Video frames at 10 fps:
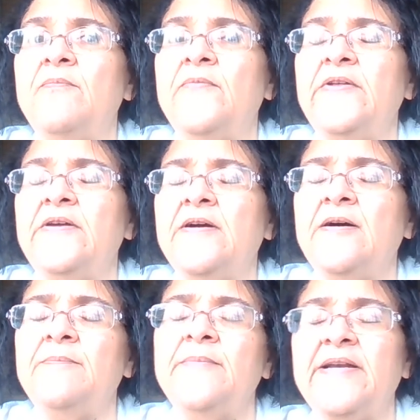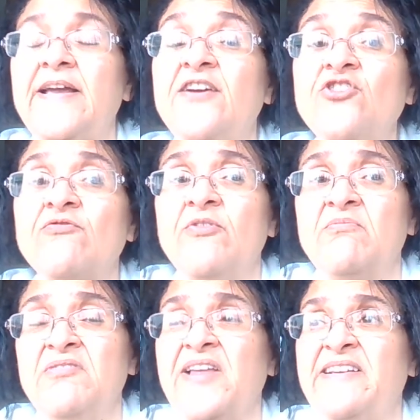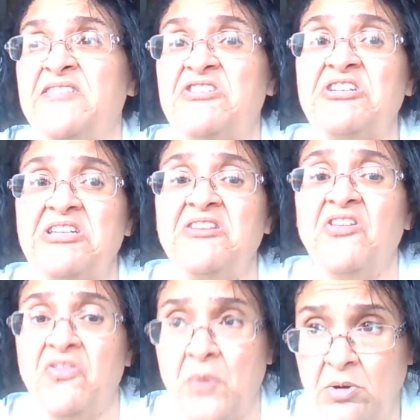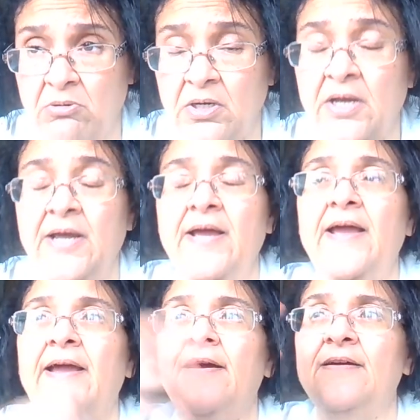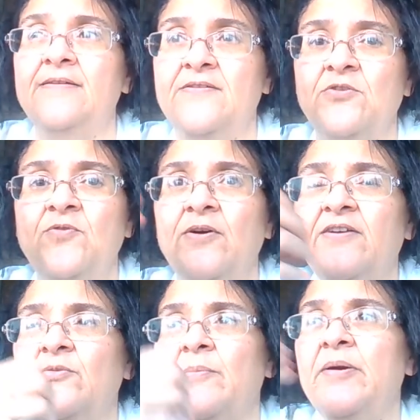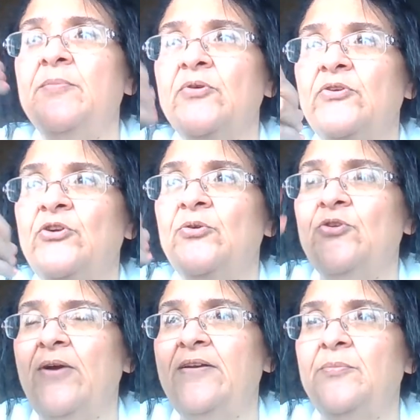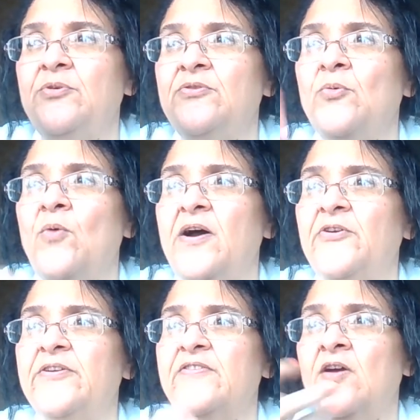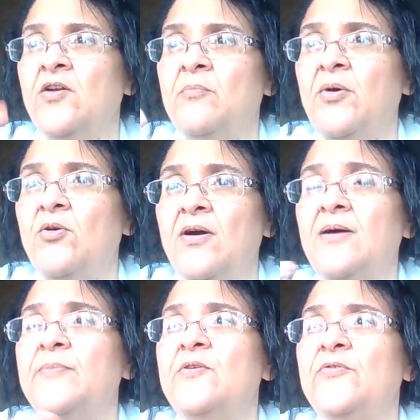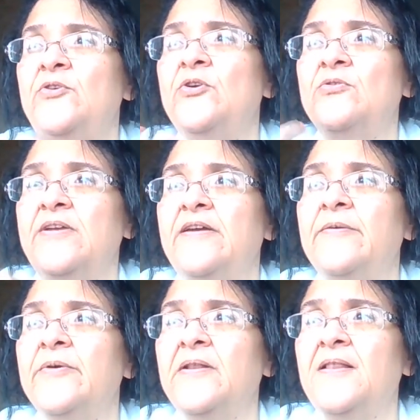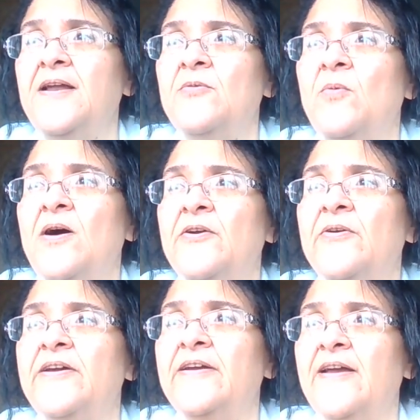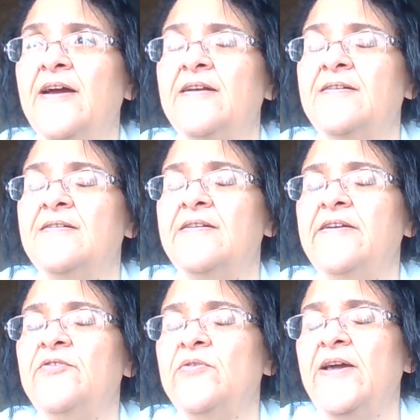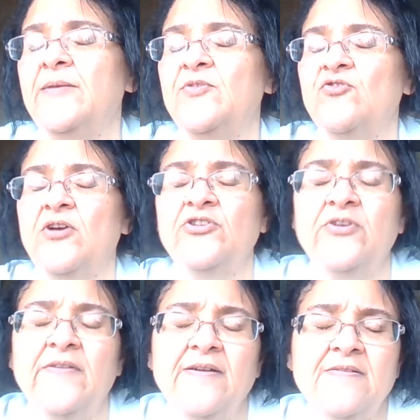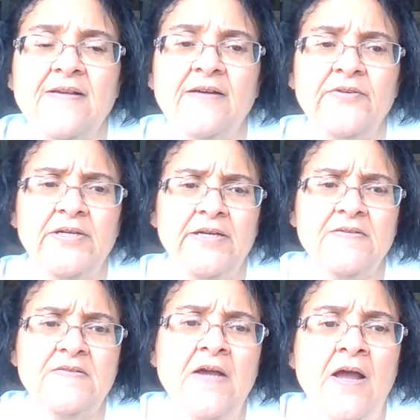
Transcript: medication from like sticking in the throat and so forth. Because remember, you're trying to pull in the water and it's going to bulk up. So if you don't take it with a lot of water, it can give you that obstruction in the esophagus.